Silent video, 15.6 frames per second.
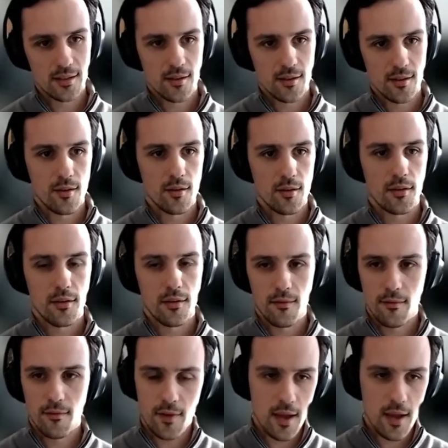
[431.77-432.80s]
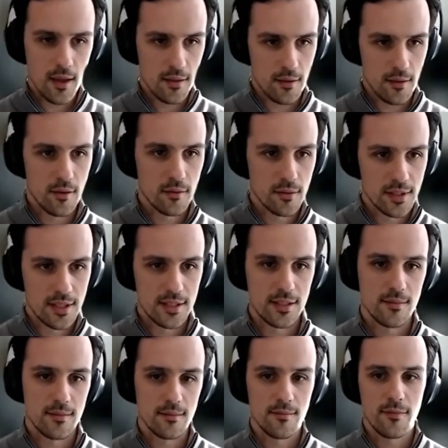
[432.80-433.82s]
to Earth via their own
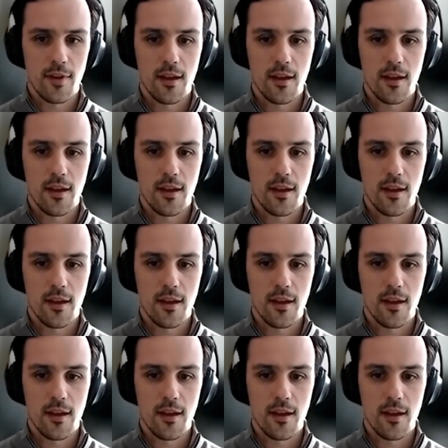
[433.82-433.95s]
system,